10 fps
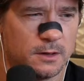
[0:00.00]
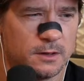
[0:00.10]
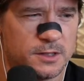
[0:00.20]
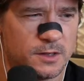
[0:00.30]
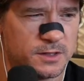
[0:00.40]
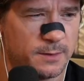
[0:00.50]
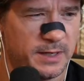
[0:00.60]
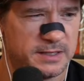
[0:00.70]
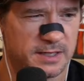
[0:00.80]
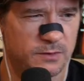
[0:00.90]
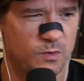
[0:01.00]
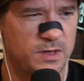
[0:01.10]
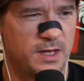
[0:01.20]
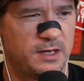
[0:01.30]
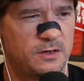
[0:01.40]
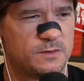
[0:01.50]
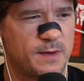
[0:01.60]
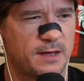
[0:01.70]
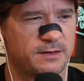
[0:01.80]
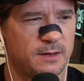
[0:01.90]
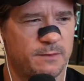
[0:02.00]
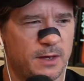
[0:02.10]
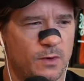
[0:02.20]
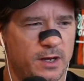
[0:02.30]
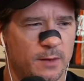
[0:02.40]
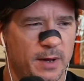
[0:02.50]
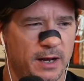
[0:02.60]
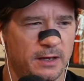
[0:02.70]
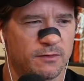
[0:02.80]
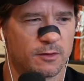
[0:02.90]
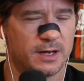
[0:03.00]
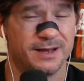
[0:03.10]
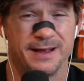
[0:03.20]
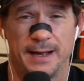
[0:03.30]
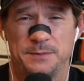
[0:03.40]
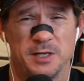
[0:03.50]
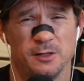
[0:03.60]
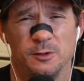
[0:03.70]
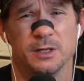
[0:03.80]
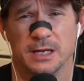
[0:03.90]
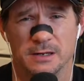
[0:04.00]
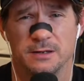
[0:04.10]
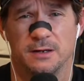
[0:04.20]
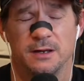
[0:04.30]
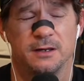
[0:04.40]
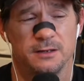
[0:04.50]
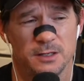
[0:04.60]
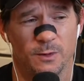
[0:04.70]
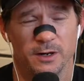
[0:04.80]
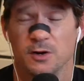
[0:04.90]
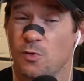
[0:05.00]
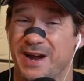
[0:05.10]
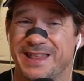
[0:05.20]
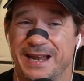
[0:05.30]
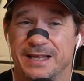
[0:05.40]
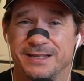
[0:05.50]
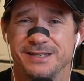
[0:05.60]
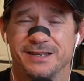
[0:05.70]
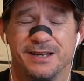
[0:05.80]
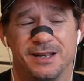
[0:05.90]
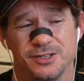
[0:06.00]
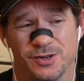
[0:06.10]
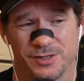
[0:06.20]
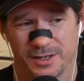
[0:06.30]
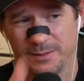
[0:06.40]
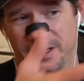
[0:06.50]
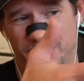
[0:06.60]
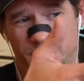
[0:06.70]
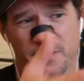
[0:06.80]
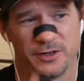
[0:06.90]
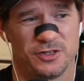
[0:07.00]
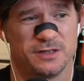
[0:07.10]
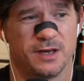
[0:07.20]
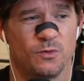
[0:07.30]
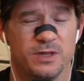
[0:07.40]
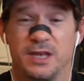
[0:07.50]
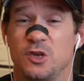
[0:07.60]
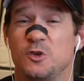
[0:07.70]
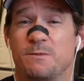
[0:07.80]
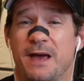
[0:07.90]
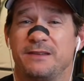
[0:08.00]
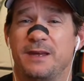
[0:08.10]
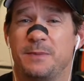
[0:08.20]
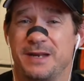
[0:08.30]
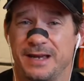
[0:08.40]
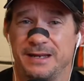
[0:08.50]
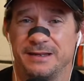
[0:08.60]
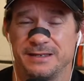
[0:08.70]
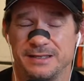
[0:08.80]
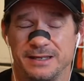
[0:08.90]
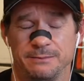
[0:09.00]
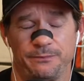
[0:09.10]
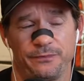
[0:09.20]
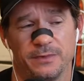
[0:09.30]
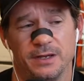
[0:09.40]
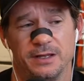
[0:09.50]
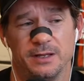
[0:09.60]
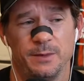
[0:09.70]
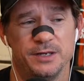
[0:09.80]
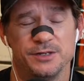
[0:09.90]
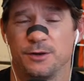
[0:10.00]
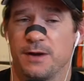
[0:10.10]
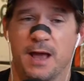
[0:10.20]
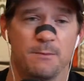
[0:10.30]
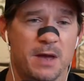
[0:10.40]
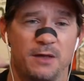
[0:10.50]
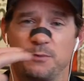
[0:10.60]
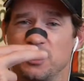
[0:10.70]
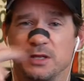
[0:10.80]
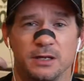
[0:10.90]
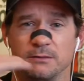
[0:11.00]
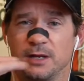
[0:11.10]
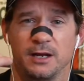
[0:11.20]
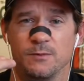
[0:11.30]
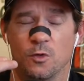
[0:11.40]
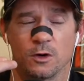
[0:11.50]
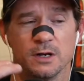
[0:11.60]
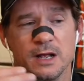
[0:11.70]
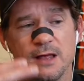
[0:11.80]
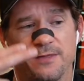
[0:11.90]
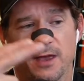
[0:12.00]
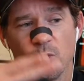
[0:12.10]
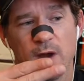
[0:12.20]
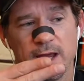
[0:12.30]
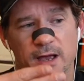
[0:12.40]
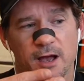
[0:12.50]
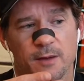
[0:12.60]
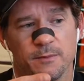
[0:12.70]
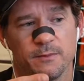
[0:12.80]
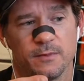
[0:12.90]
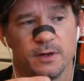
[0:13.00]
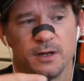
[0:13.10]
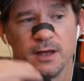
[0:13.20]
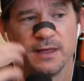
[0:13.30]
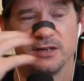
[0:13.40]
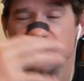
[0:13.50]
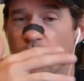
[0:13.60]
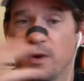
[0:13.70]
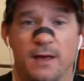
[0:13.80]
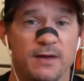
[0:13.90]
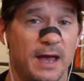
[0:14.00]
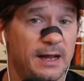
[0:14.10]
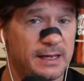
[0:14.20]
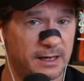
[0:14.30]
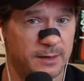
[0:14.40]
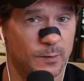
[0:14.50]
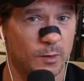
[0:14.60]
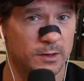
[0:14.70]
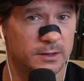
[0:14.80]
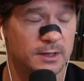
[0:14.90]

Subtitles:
So somebody said when they use mouth tape, they wake up headache free. Absolutely. You want to know why that is? So somebody just mentioned that when they use mouth tape at night and they sleep, that means they're not mouth breathing anymore. They wake up and they don't have a headache anymore.